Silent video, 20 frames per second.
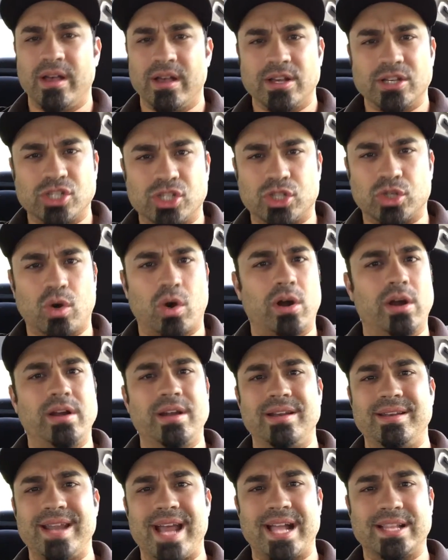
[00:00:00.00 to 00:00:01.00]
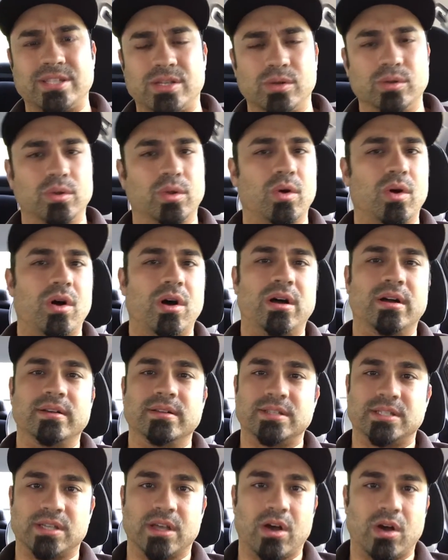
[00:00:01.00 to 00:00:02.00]
Short, not too long,
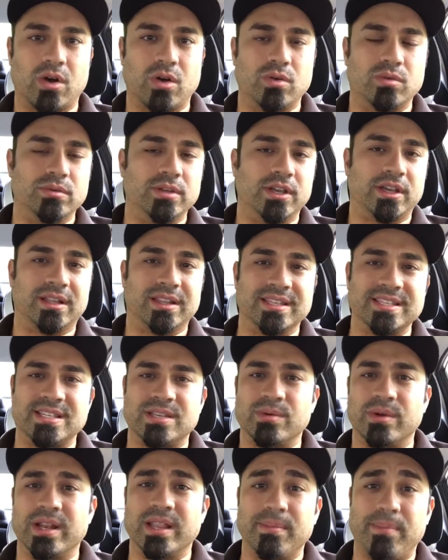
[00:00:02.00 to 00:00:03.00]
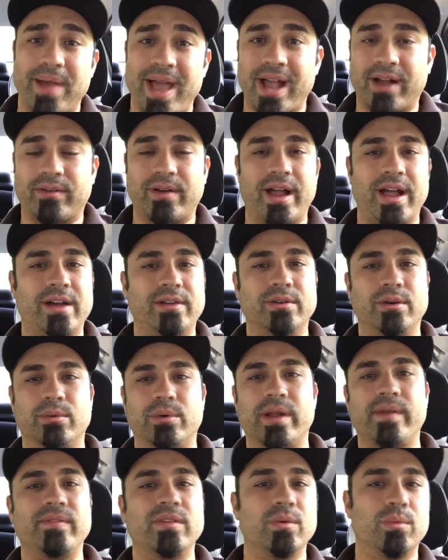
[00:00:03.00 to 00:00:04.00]
so you can listen to it in the background or
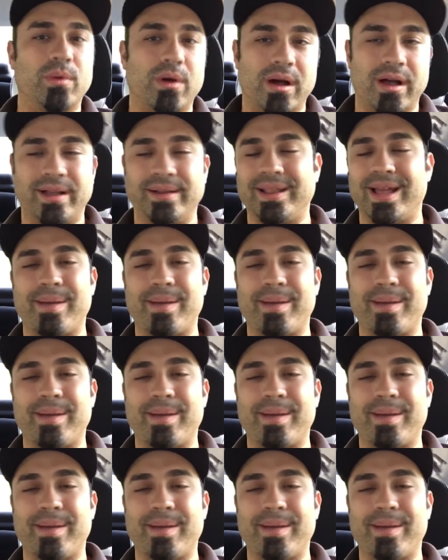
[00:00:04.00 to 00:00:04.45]
whatever you want.